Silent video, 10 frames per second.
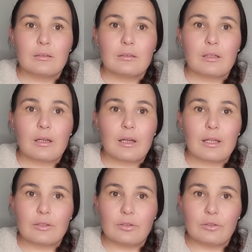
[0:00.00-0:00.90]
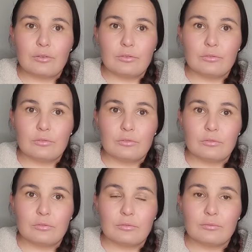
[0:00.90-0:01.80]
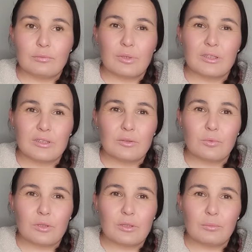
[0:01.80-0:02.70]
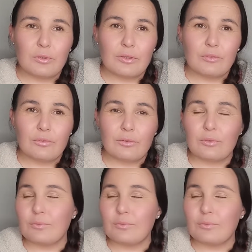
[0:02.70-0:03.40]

that I had to do. What is the word I'm looking for?